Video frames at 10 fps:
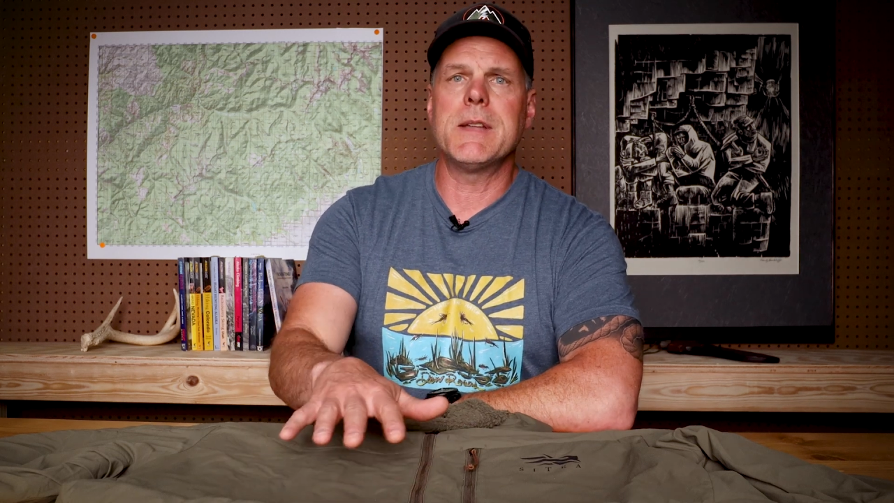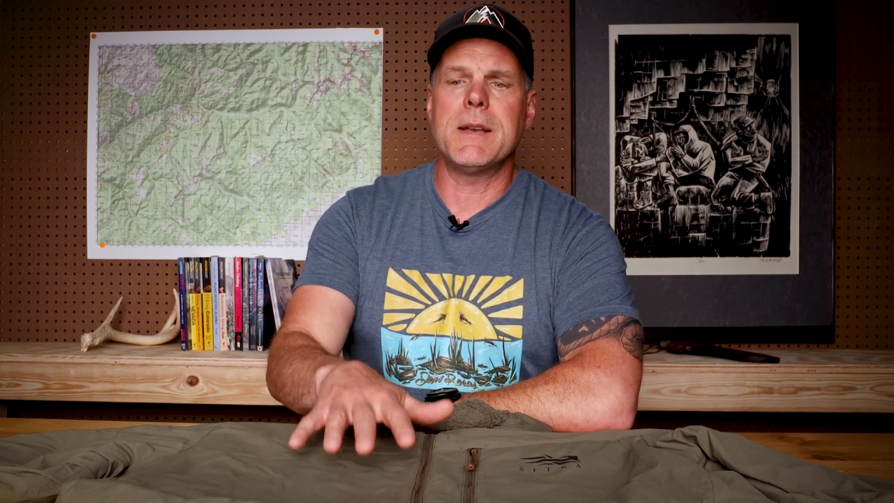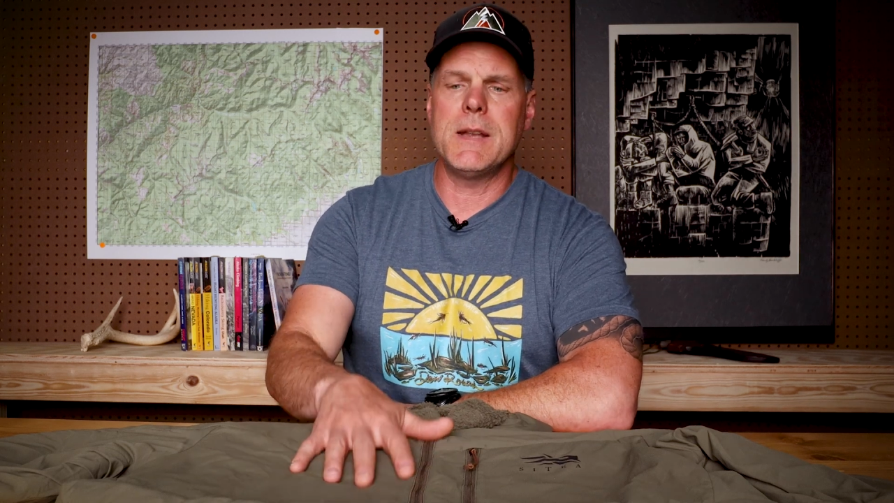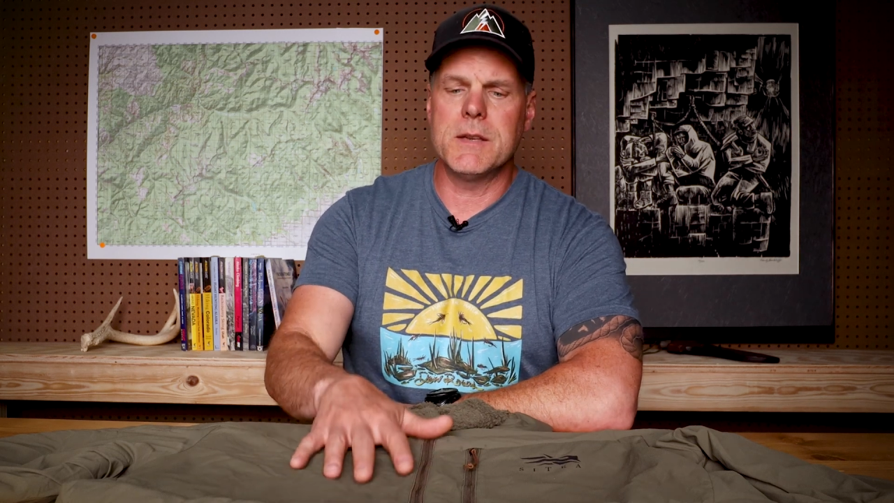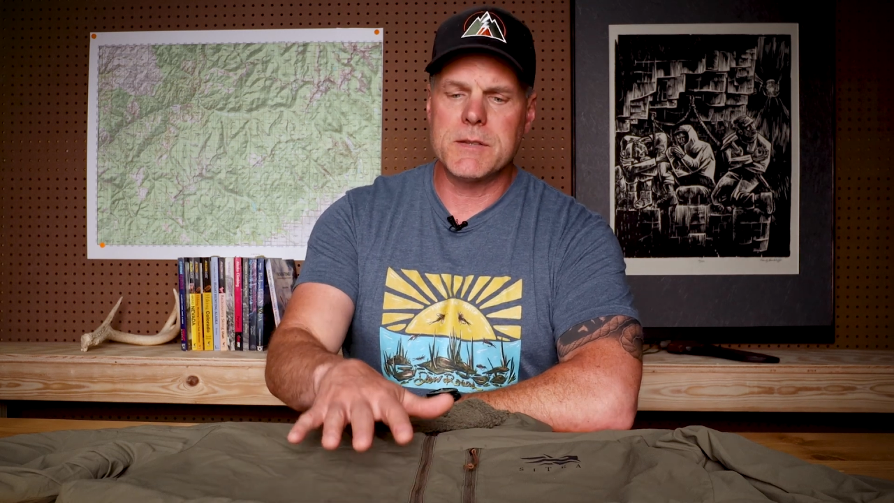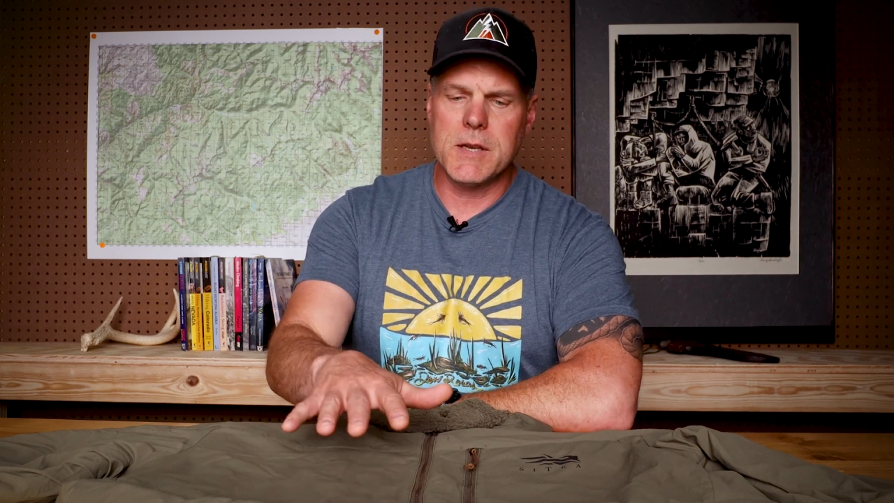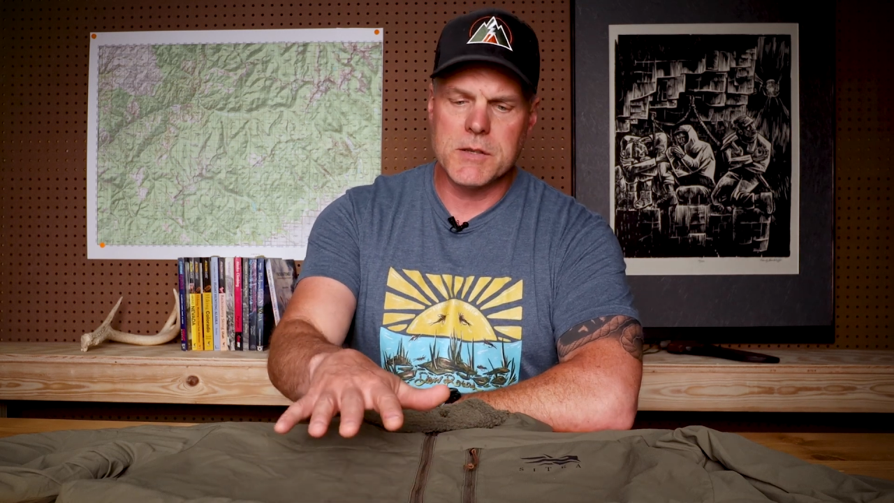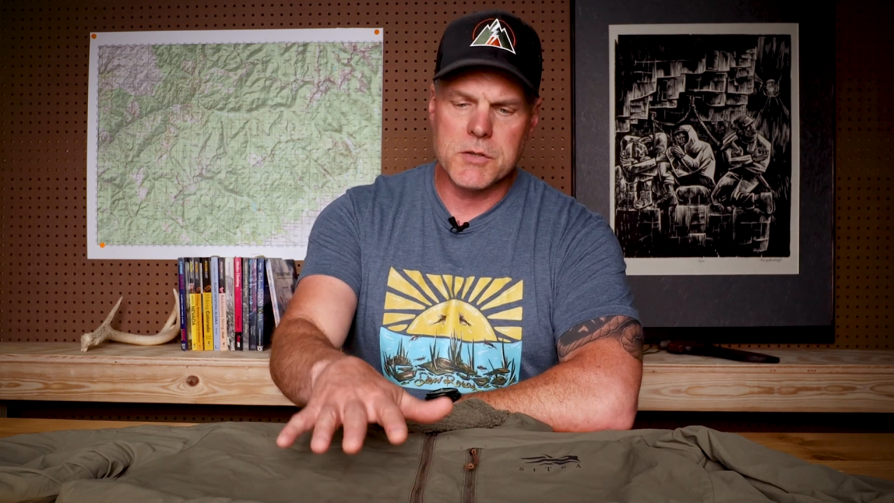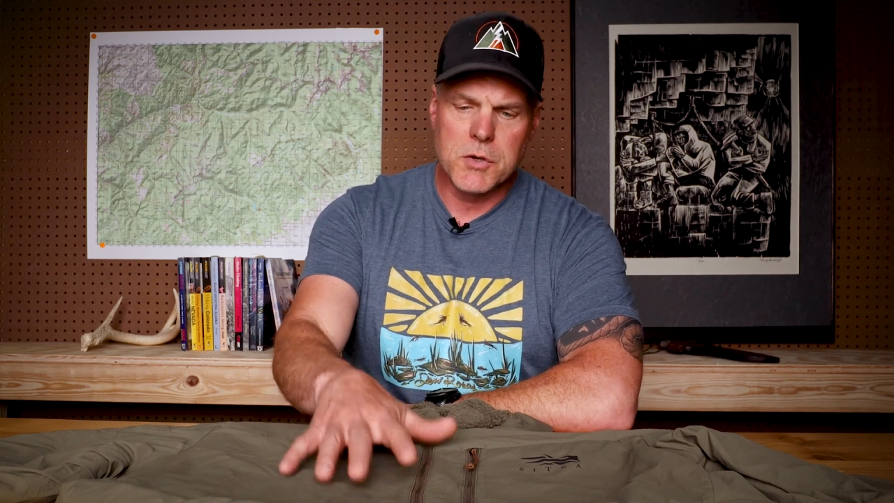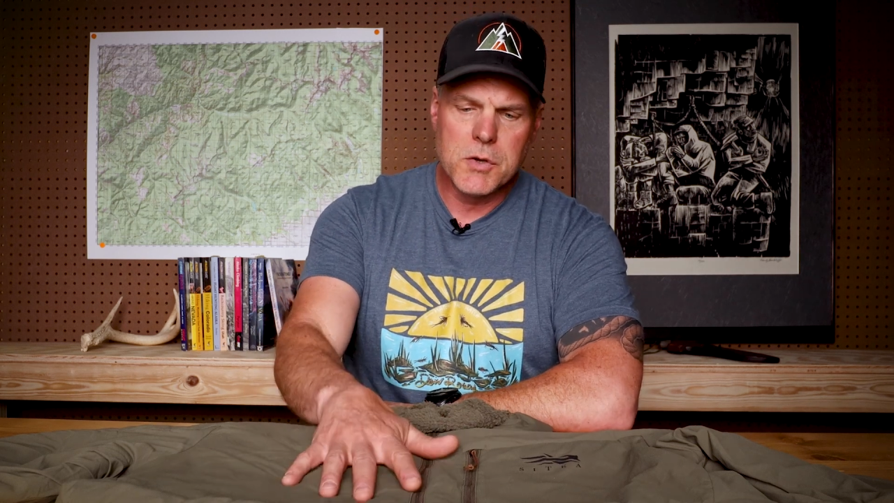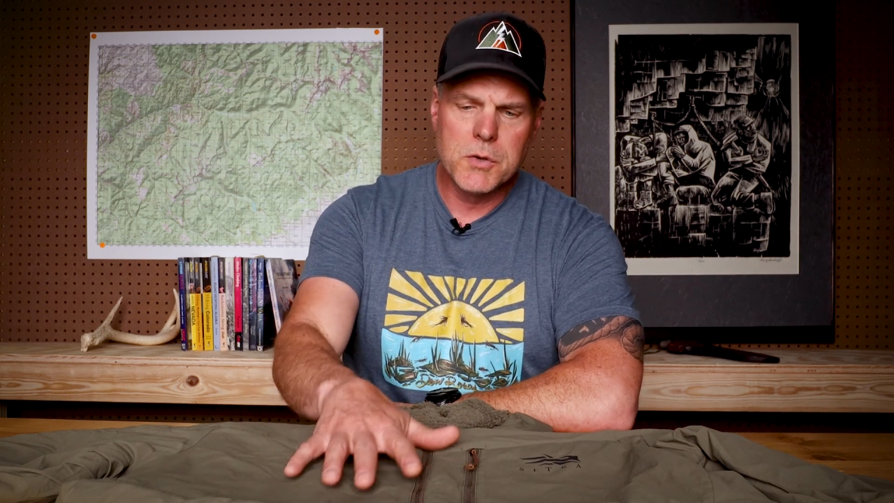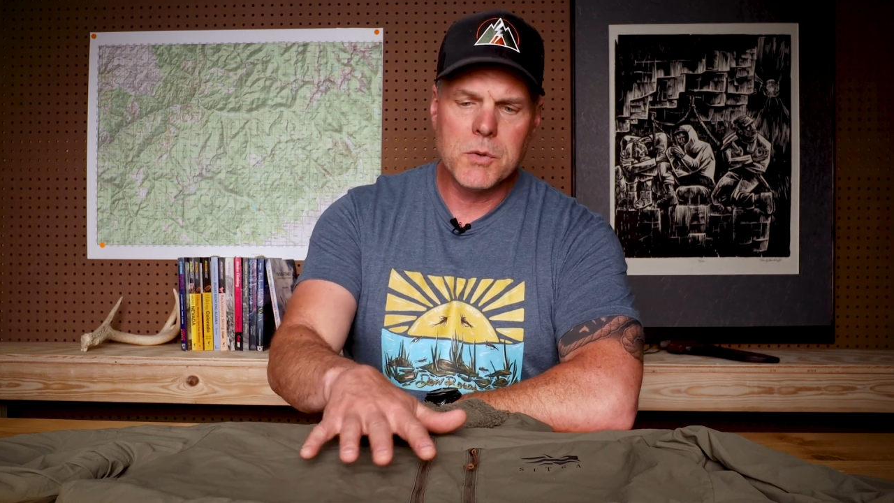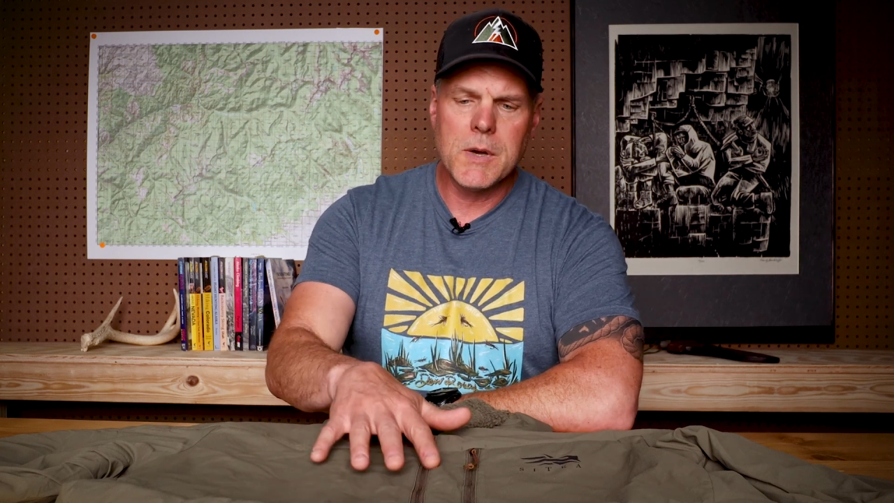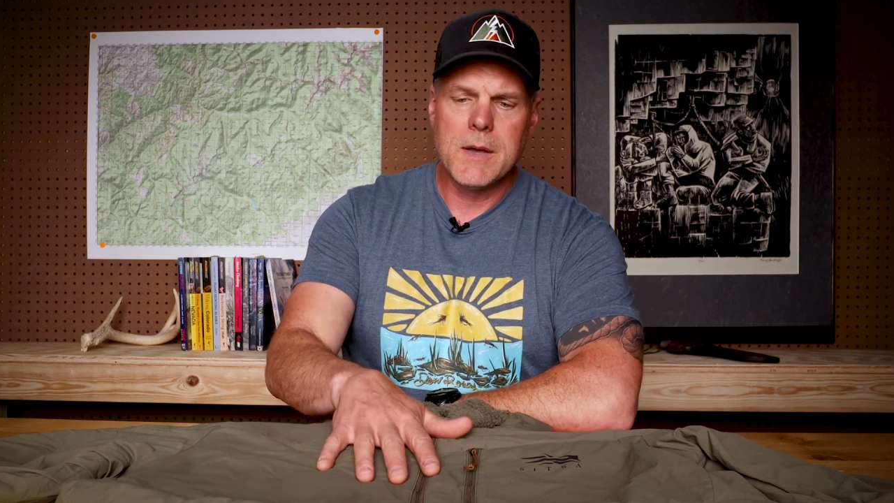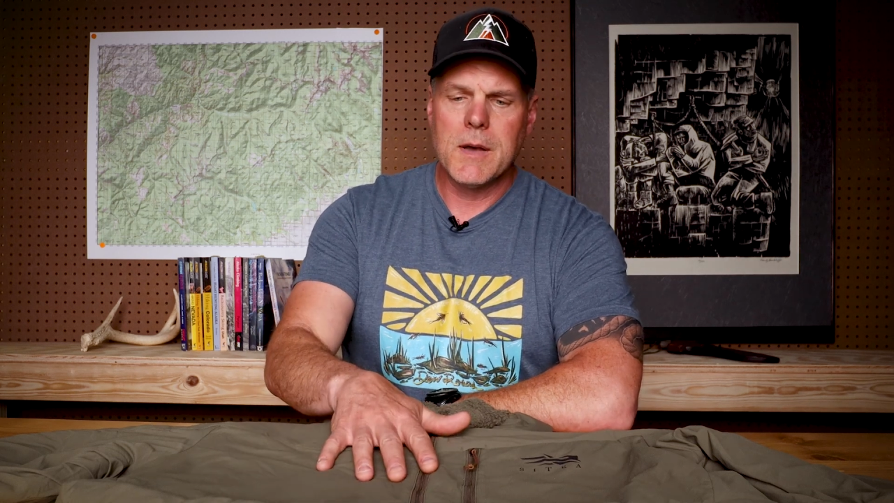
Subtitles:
that is new.